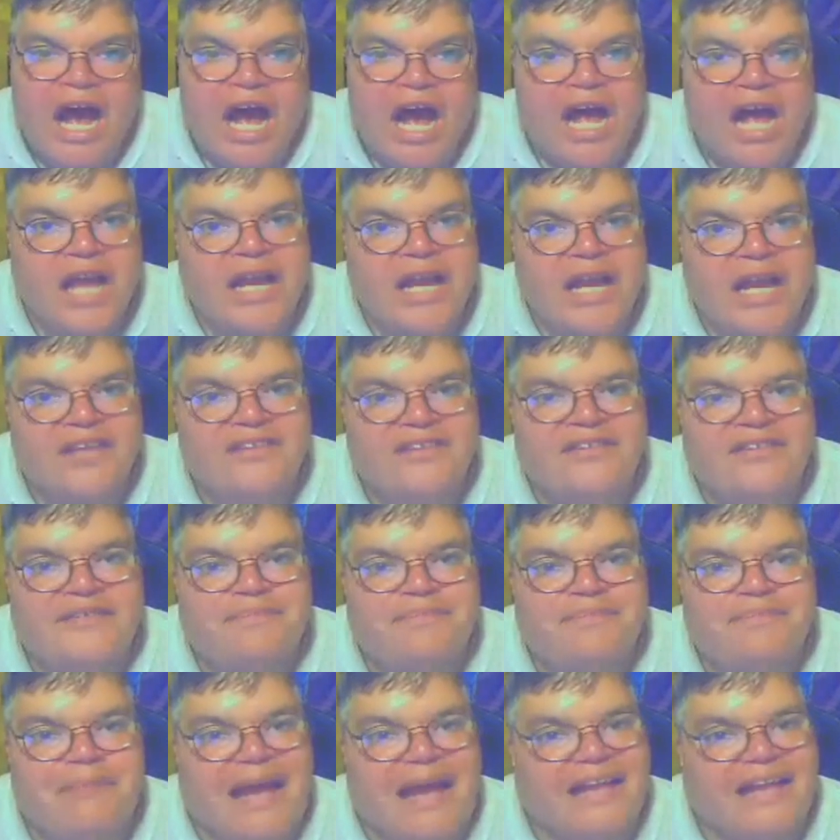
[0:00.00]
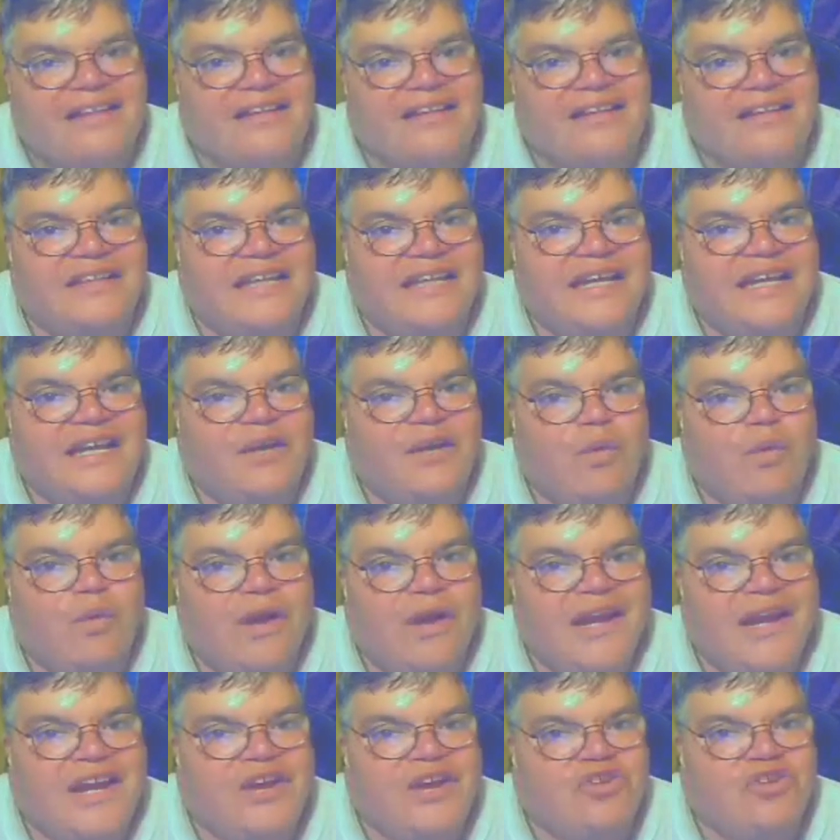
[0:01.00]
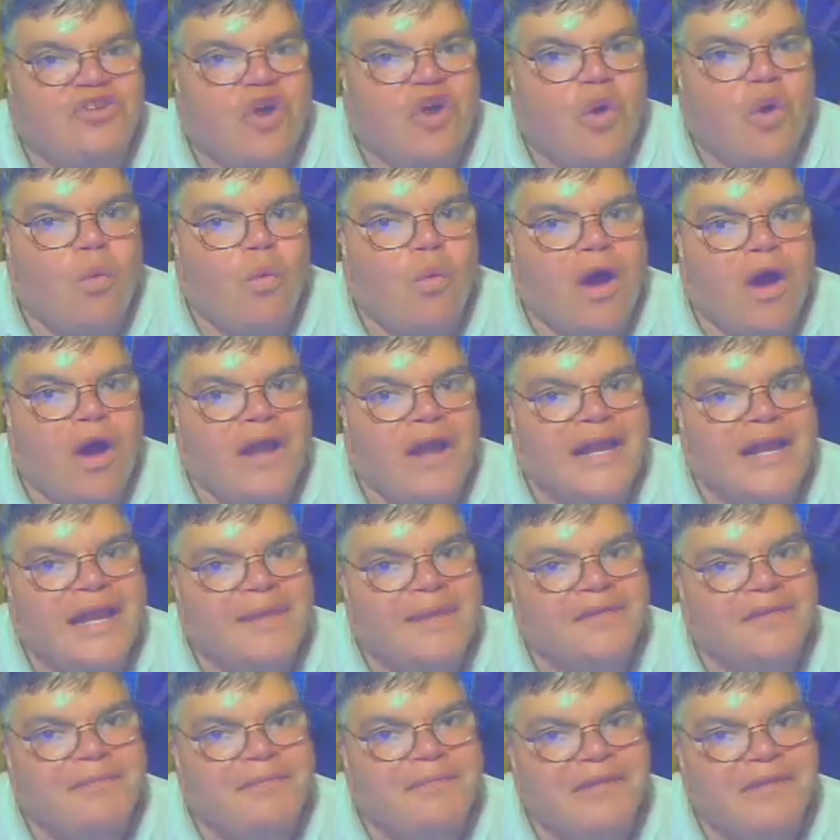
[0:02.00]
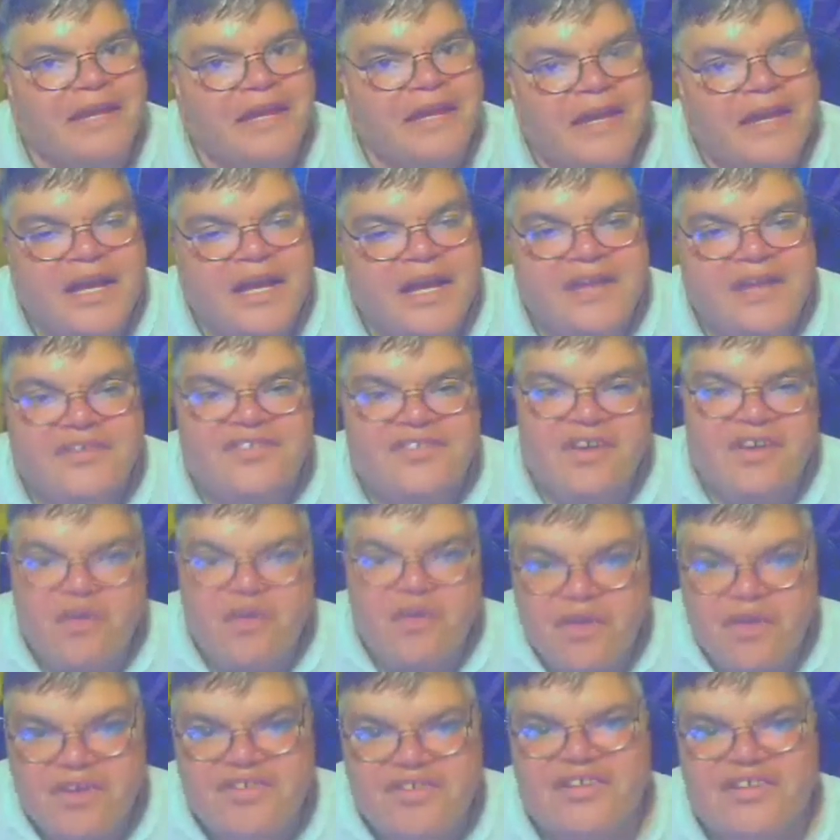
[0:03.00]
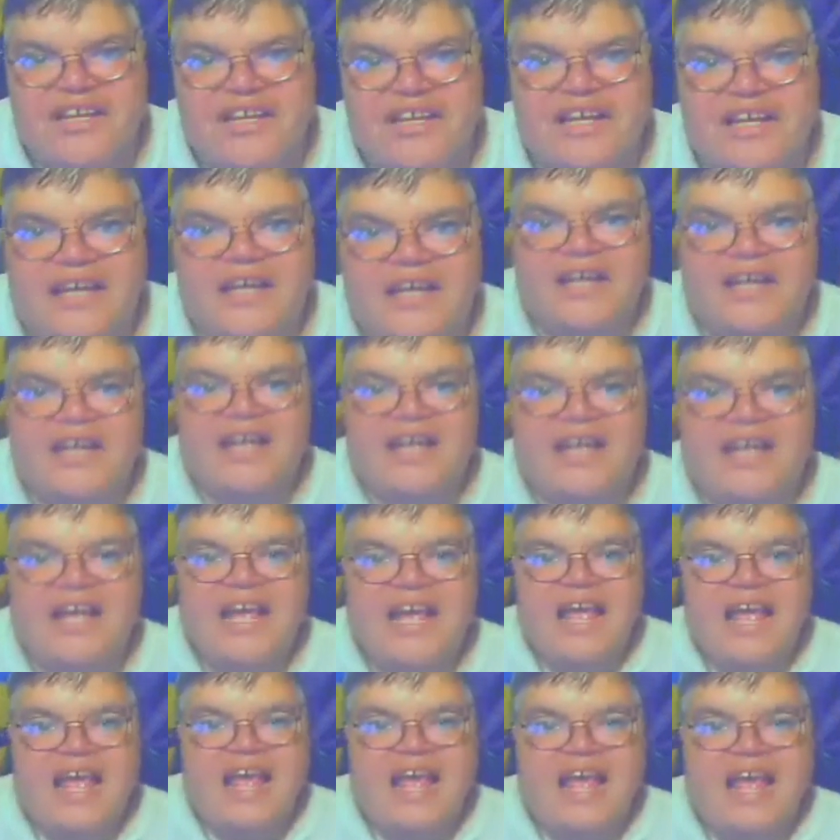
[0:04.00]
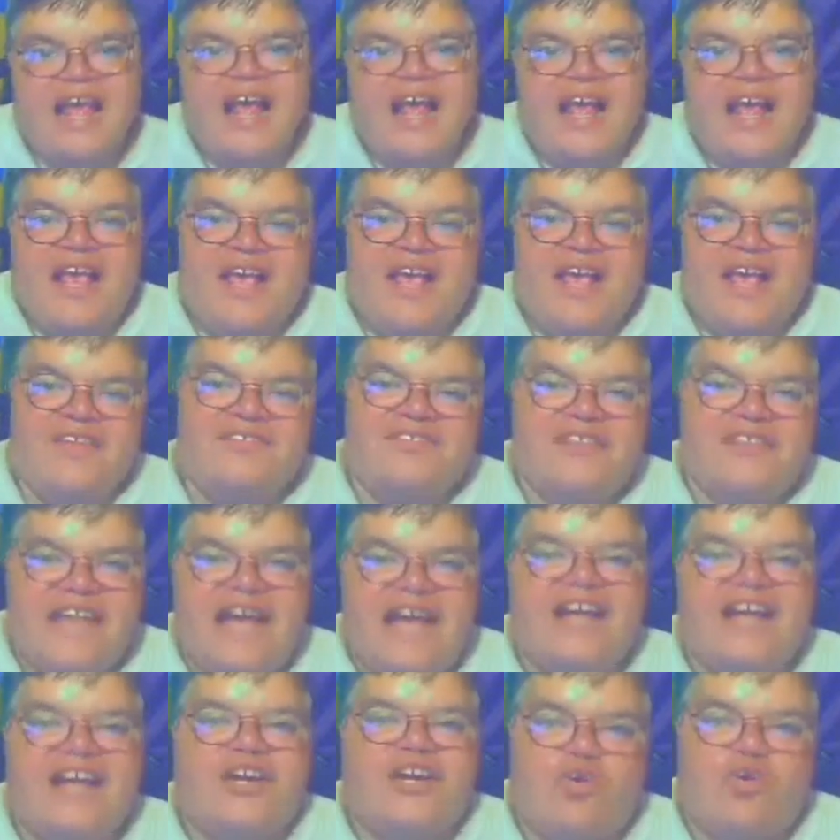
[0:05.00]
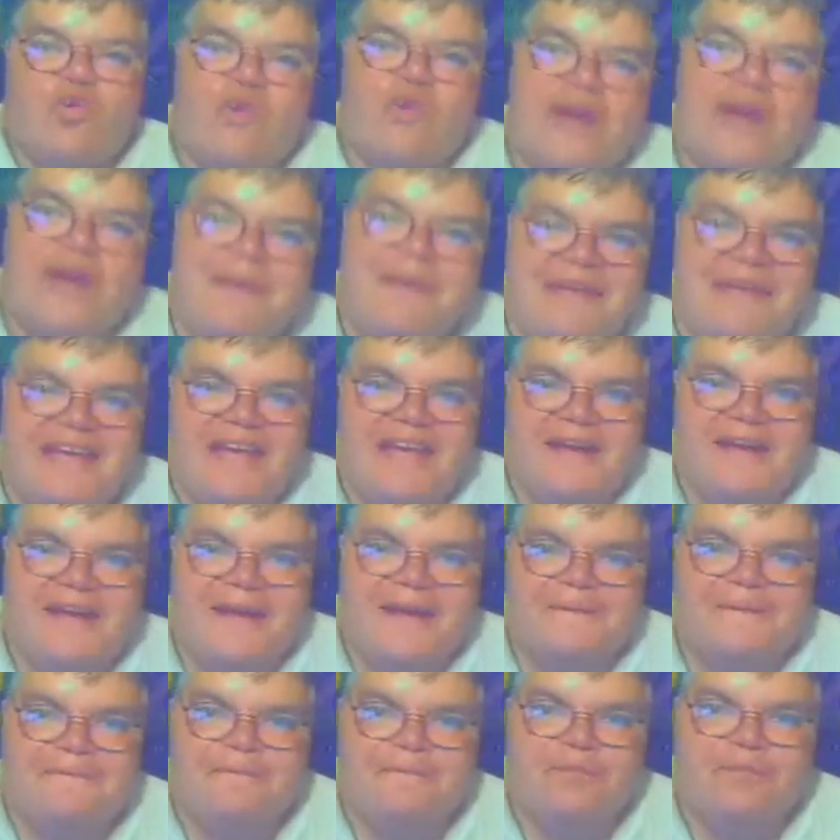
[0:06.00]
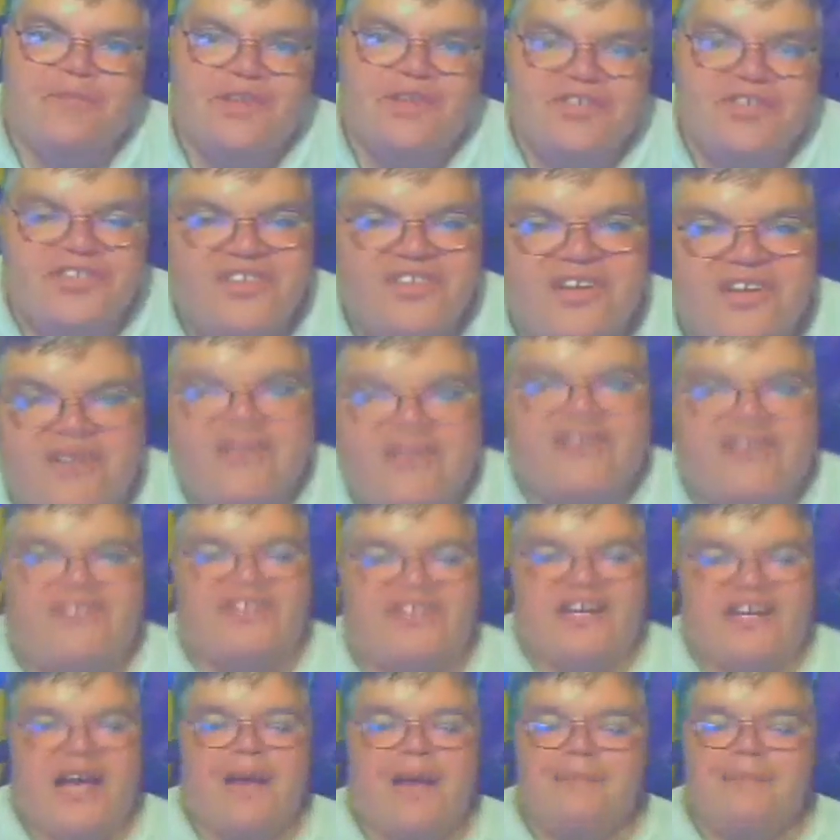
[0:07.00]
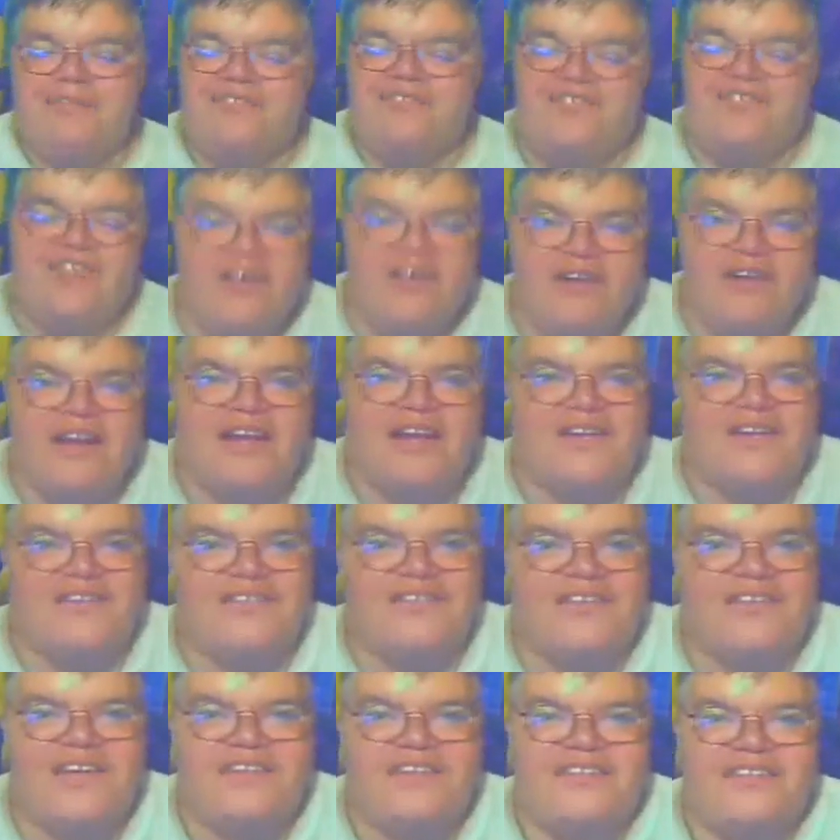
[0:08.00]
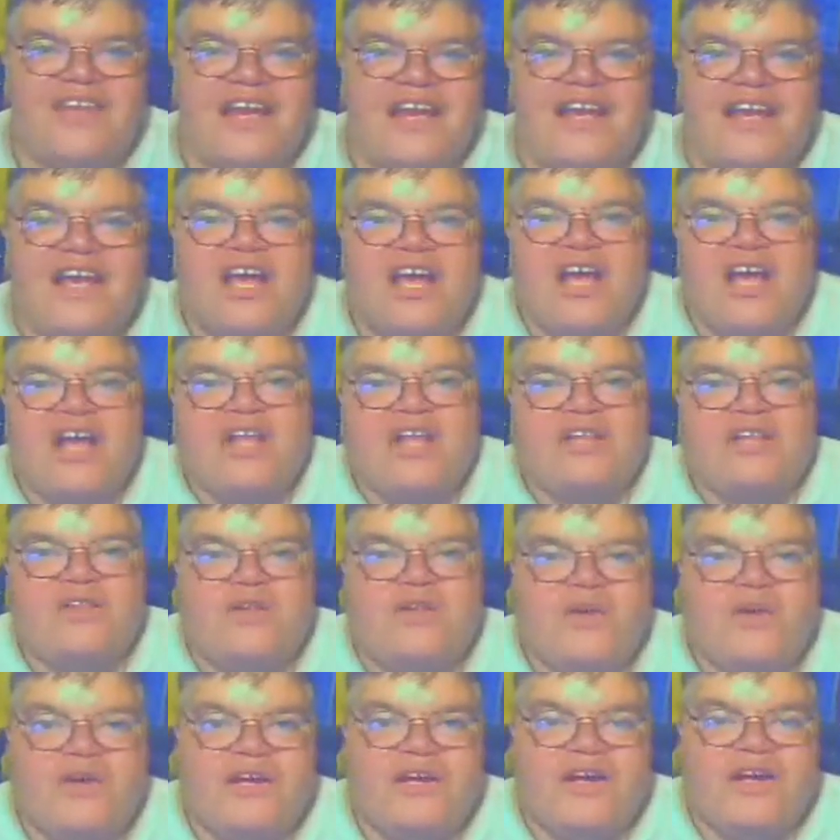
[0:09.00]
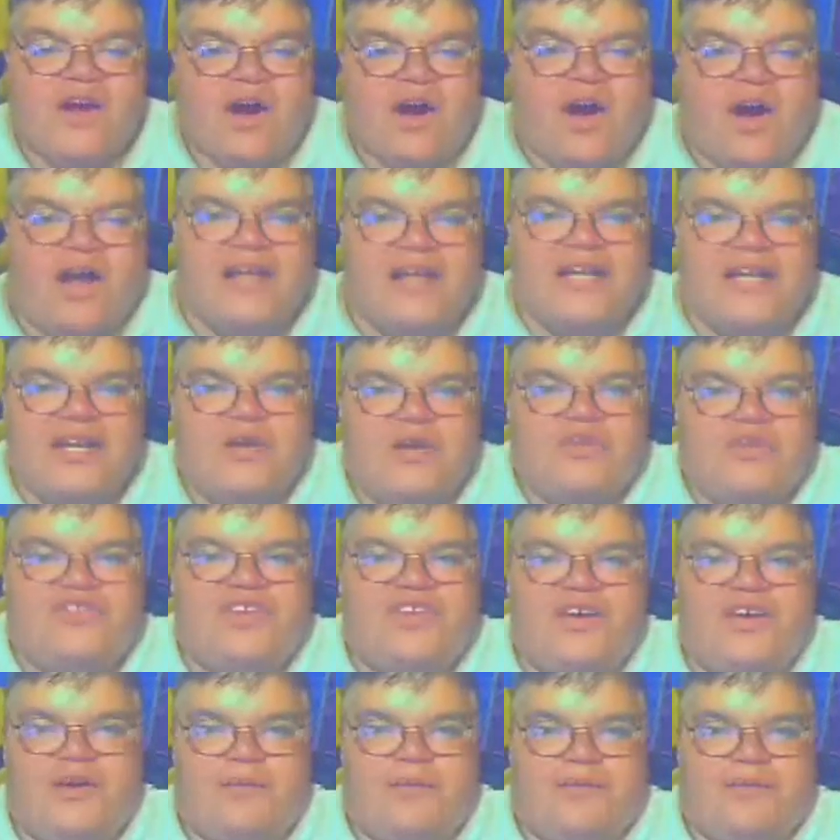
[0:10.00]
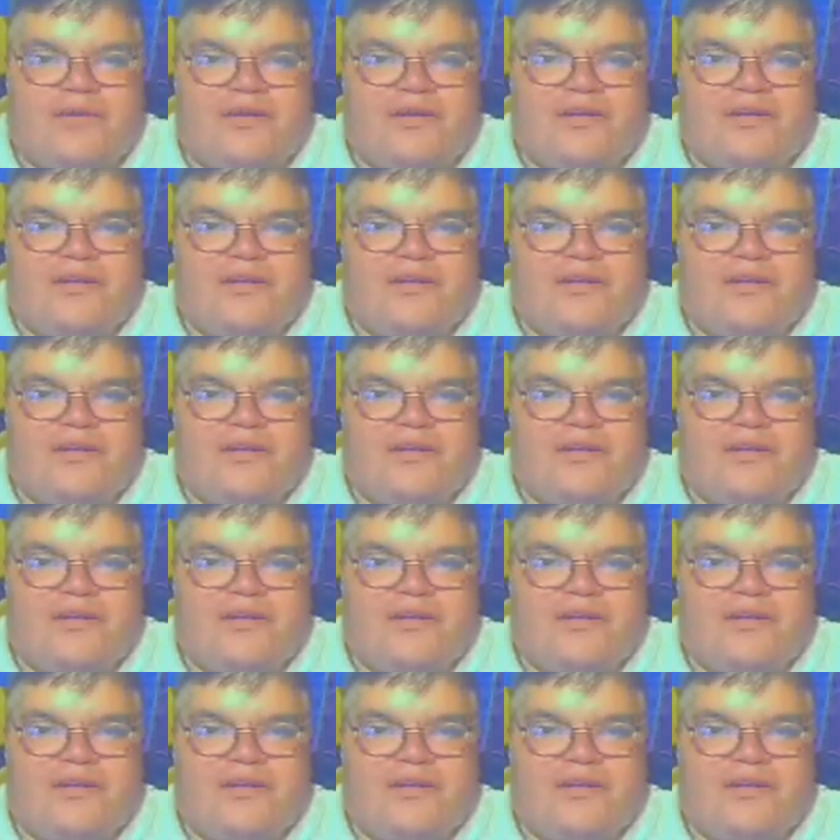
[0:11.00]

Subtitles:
unexpectedly where you don't want him to be. Seriously, isn't that creepy? Seriously, I'm serious. It's like, look on YouTube.